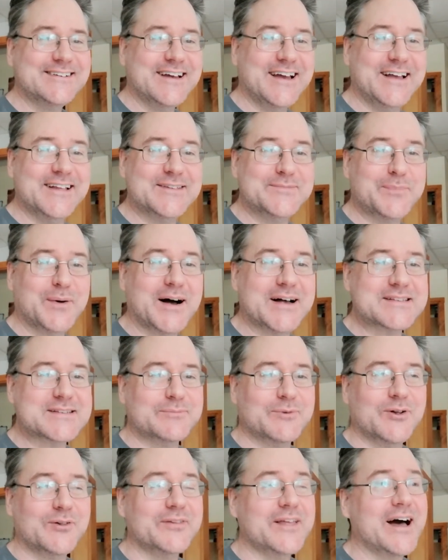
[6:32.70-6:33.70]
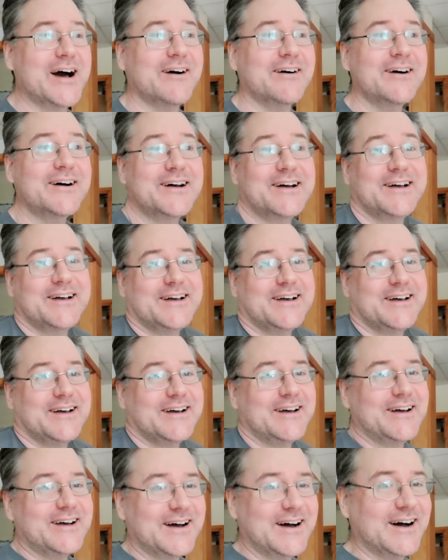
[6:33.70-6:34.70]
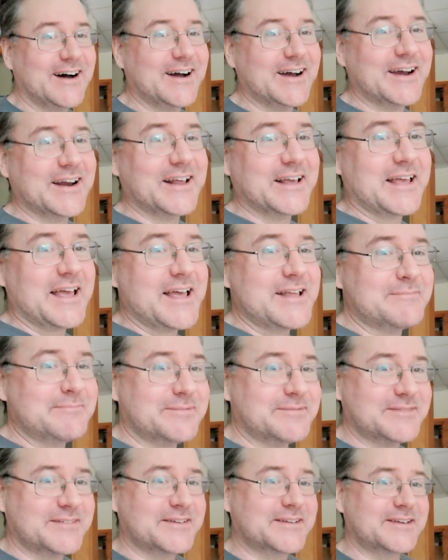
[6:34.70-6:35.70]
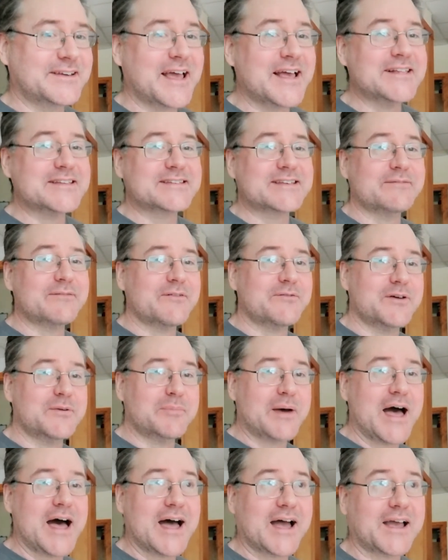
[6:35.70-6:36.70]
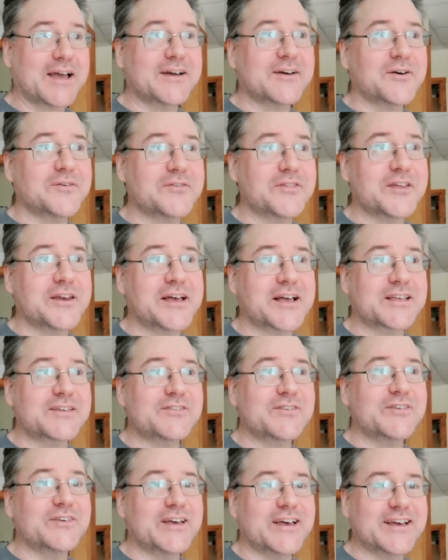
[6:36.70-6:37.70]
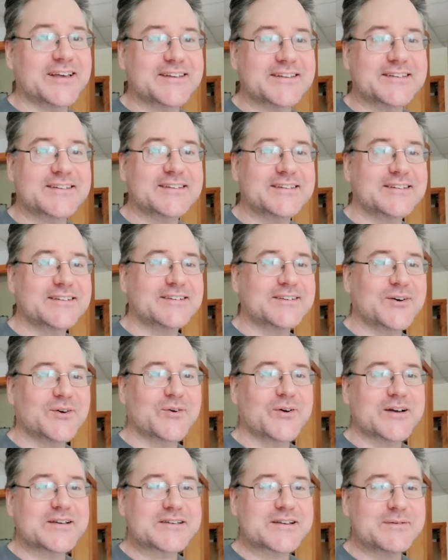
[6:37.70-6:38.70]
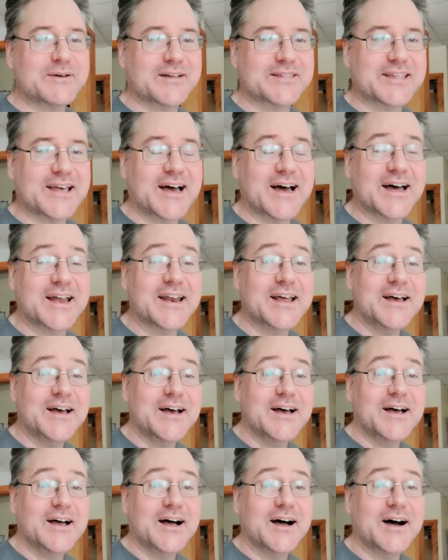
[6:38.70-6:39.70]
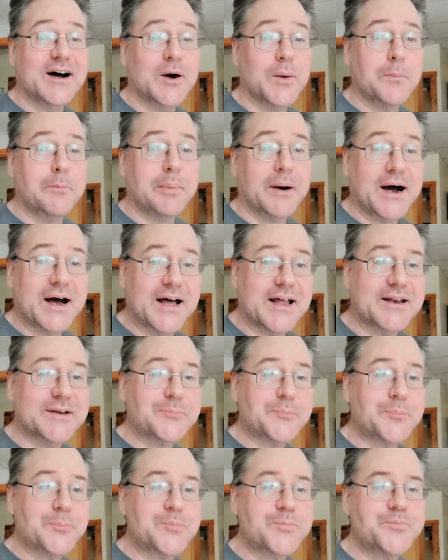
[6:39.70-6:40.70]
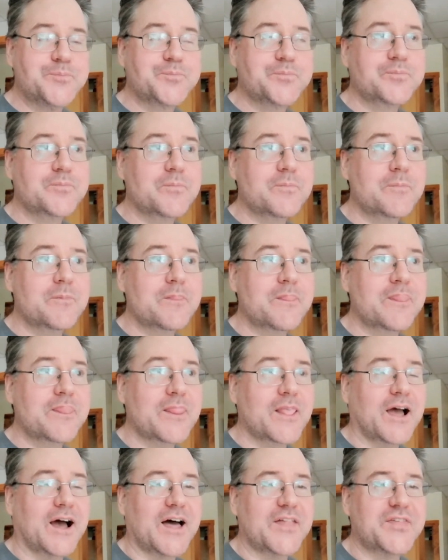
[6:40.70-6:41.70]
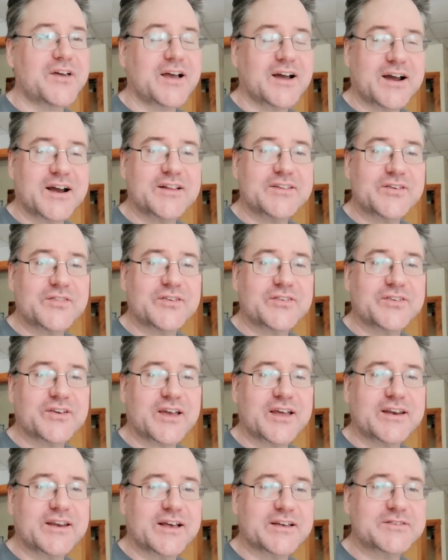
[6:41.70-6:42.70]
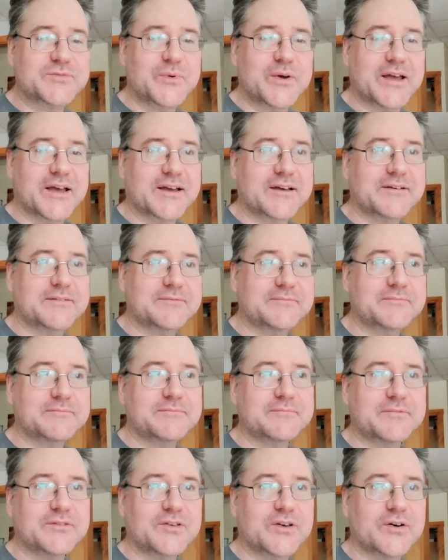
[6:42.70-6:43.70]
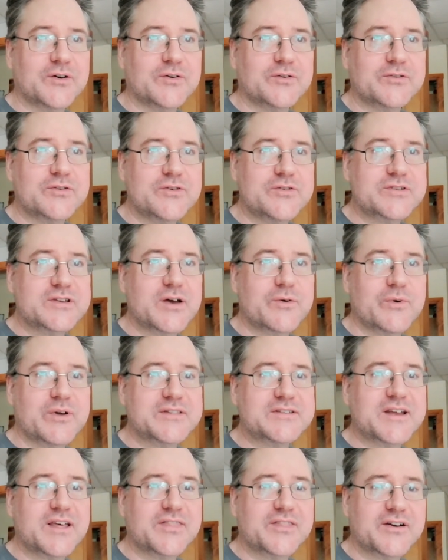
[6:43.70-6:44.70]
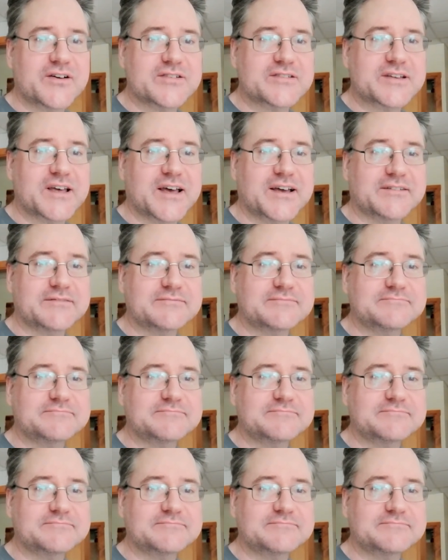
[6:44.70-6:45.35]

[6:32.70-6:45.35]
It's possible. Now, I'm going to gain some of it back over the next few days. No question about that. But I think I'm going to do this again next week. So, Tuesday, Wednesday, Thursday.